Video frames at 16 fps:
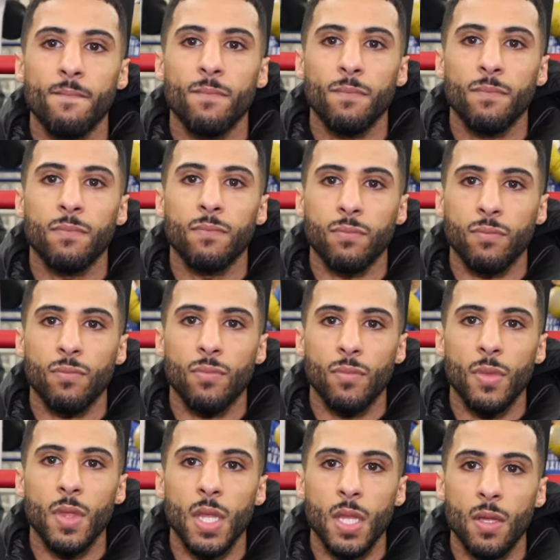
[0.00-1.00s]
But I'm going to go
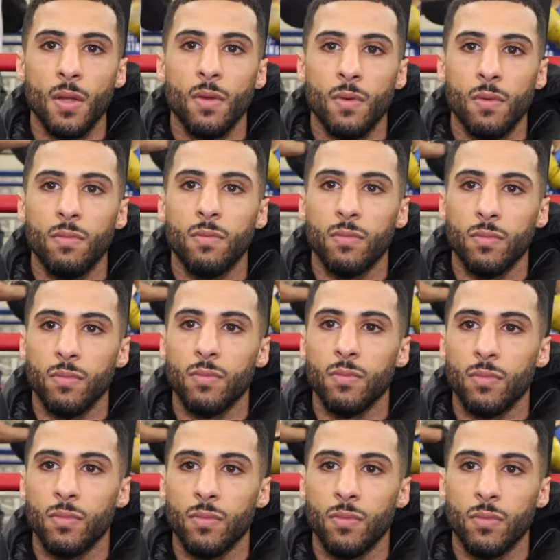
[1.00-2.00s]
and ask you
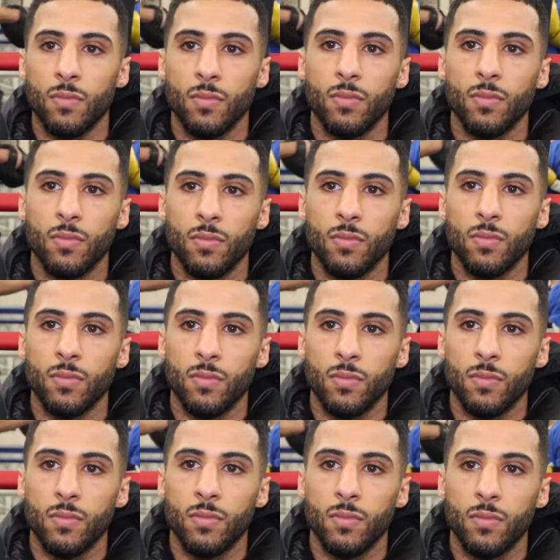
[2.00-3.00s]
about your friend
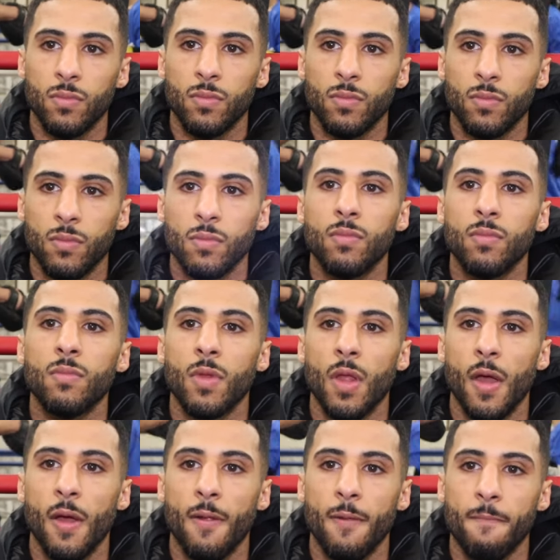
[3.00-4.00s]
Frazer Clarke.
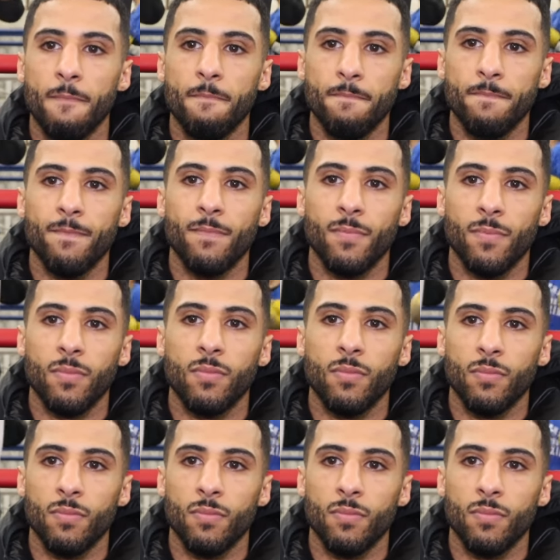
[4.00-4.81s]
His last time we spoke,